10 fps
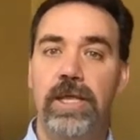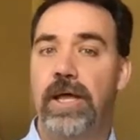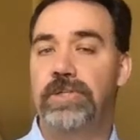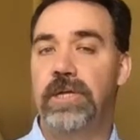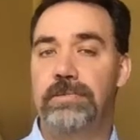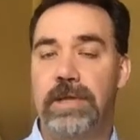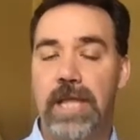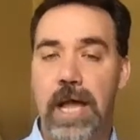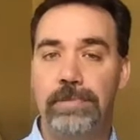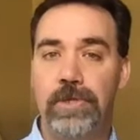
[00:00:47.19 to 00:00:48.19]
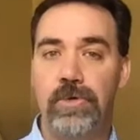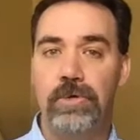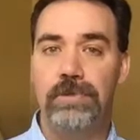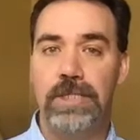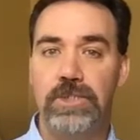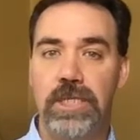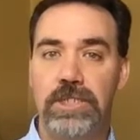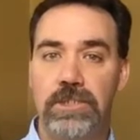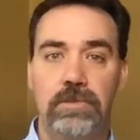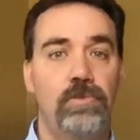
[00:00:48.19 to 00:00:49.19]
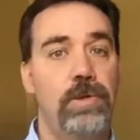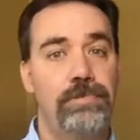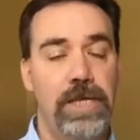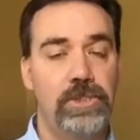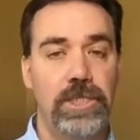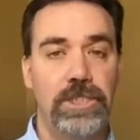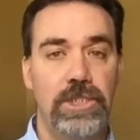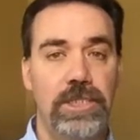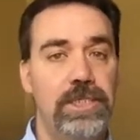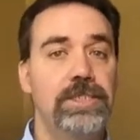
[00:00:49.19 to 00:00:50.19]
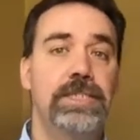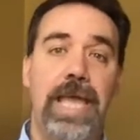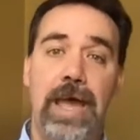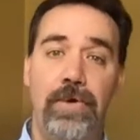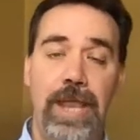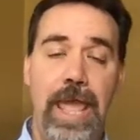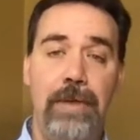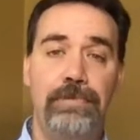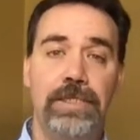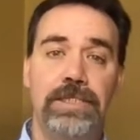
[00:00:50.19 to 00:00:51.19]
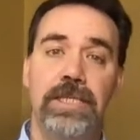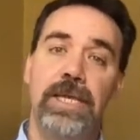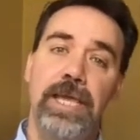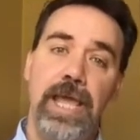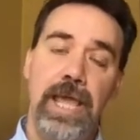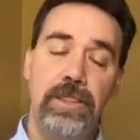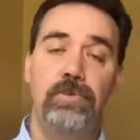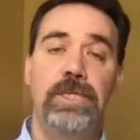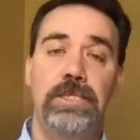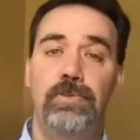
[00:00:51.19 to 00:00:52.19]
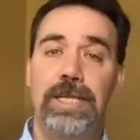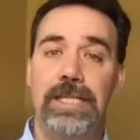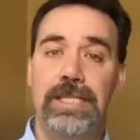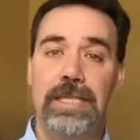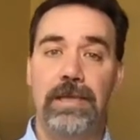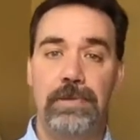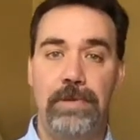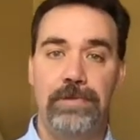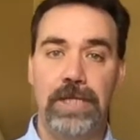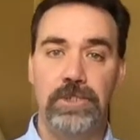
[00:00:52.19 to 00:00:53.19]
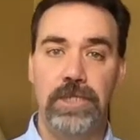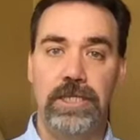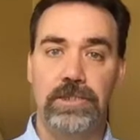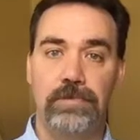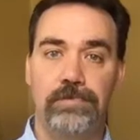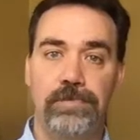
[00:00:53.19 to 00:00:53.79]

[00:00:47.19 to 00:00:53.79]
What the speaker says: I'll talk about common chord modulation, what modulation is, how it happens, and the ways that we can think about modulation.